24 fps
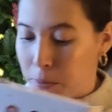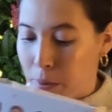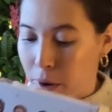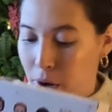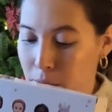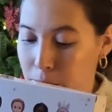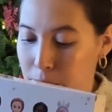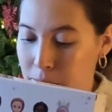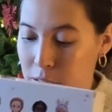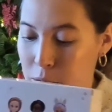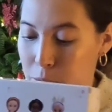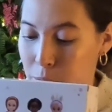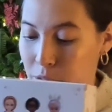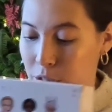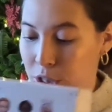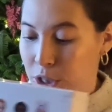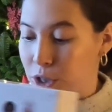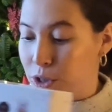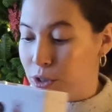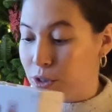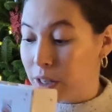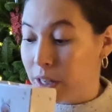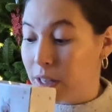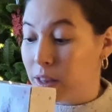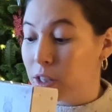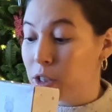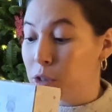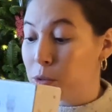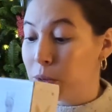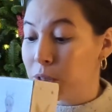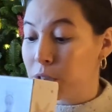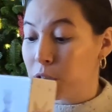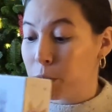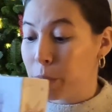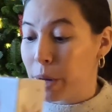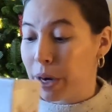Barbies wear shoes, like these
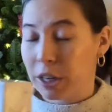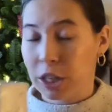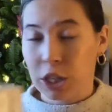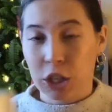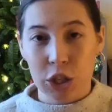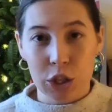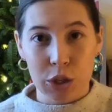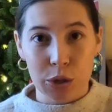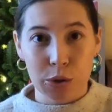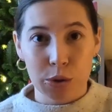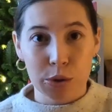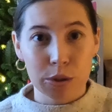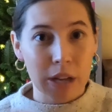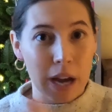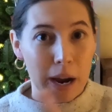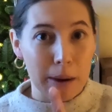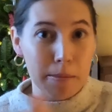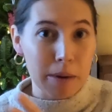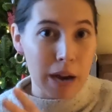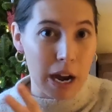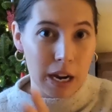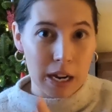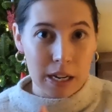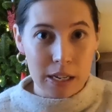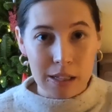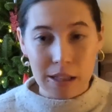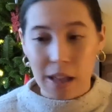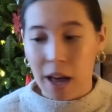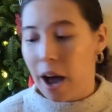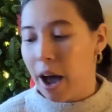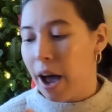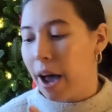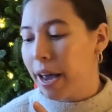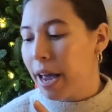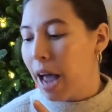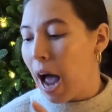ones are wearing shoes. I'm not gonna
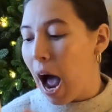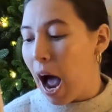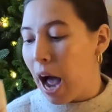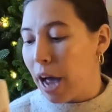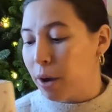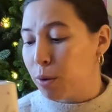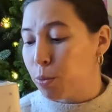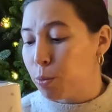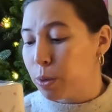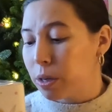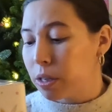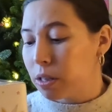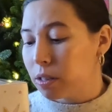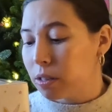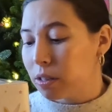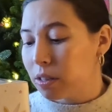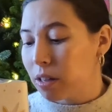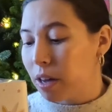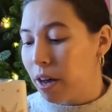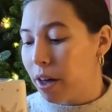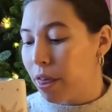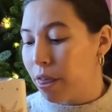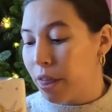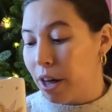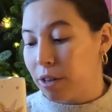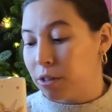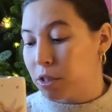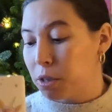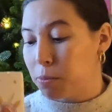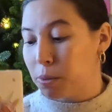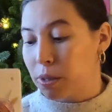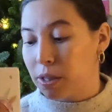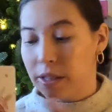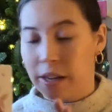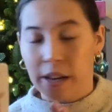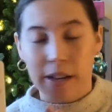lie, I will
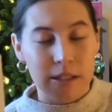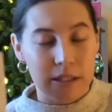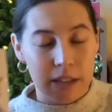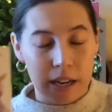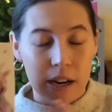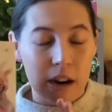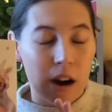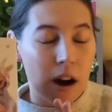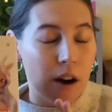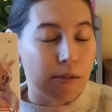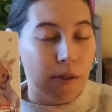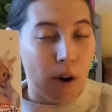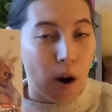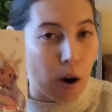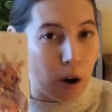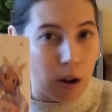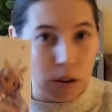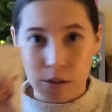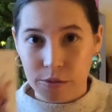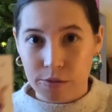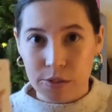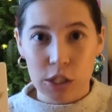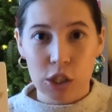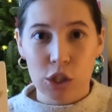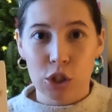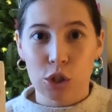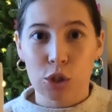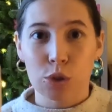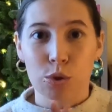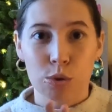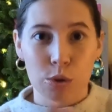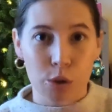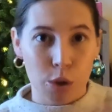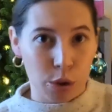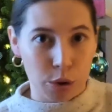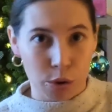1000% take off all of these
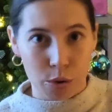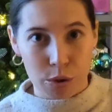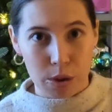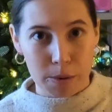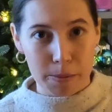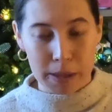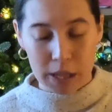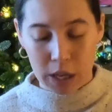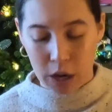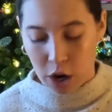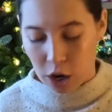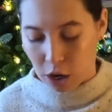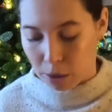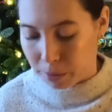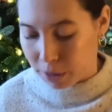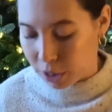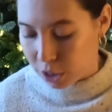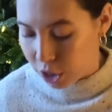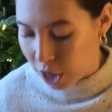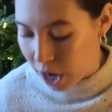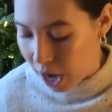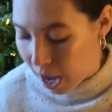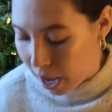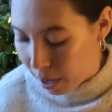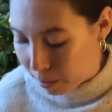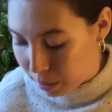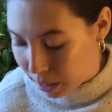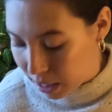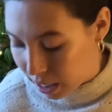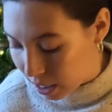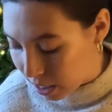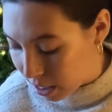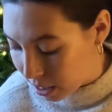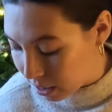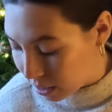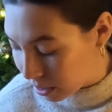shoes and throw them in the garbage
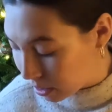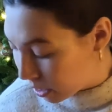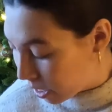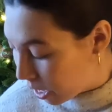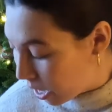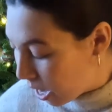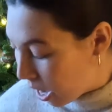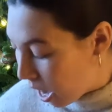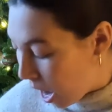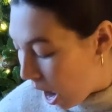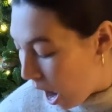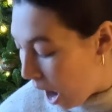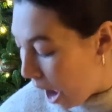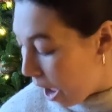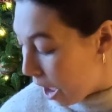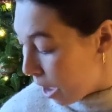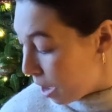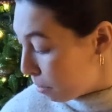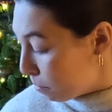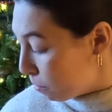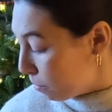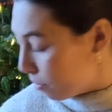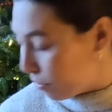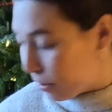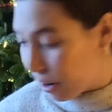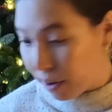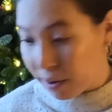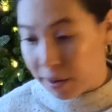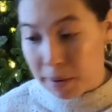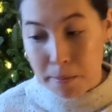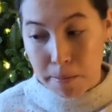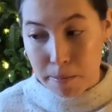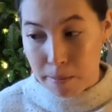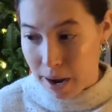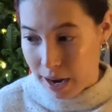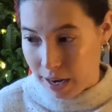because I am very
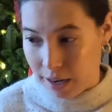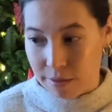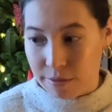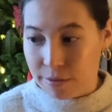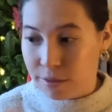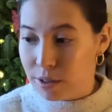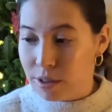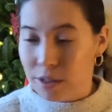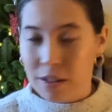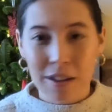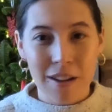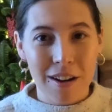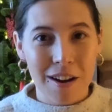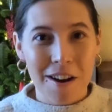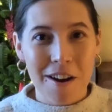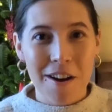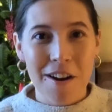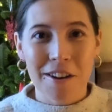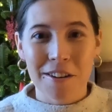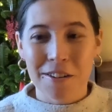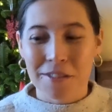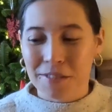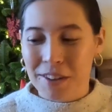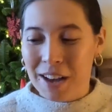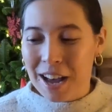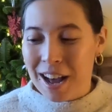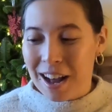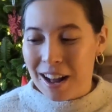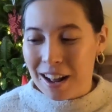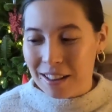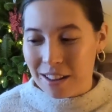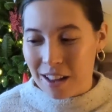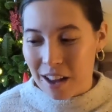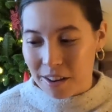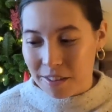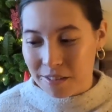mindful of
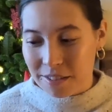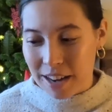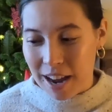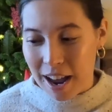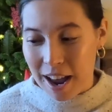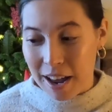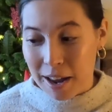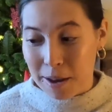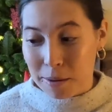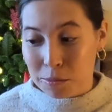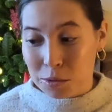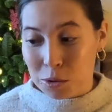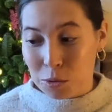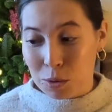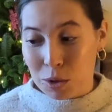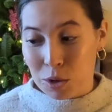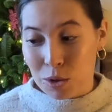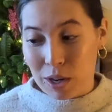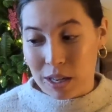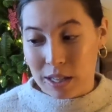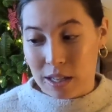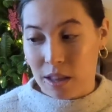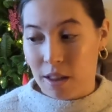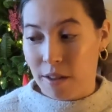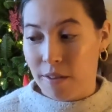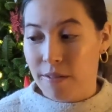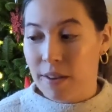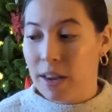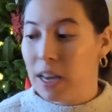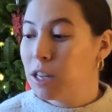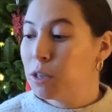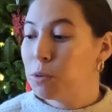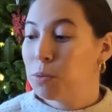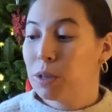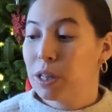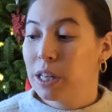a lot of times when you get to the
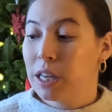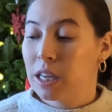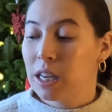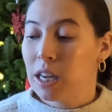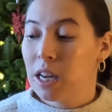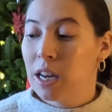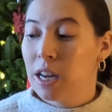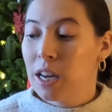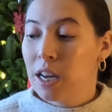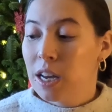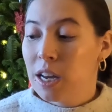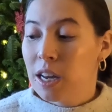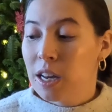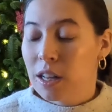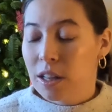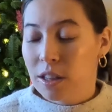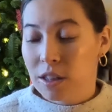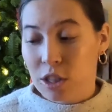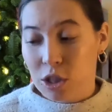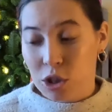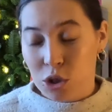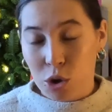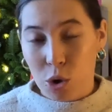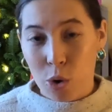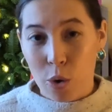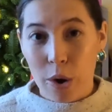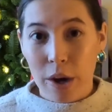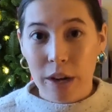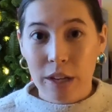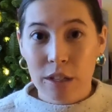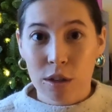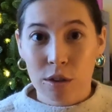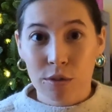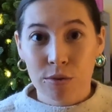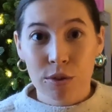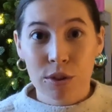phase where like these
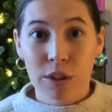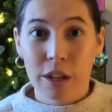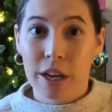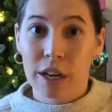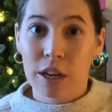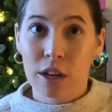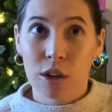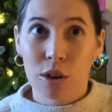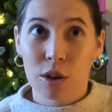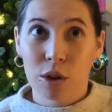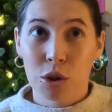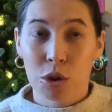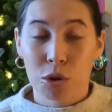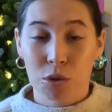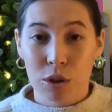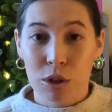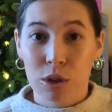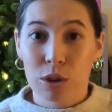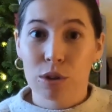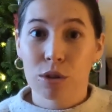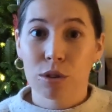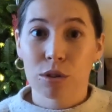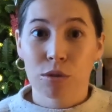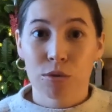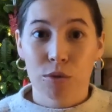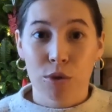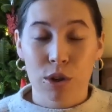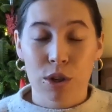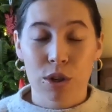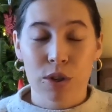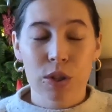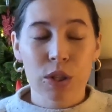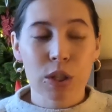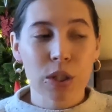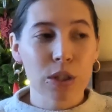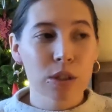toys are for like 3-year-olds,
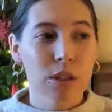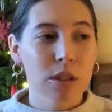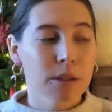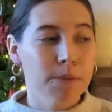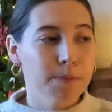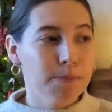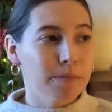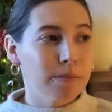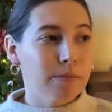4-year-olds,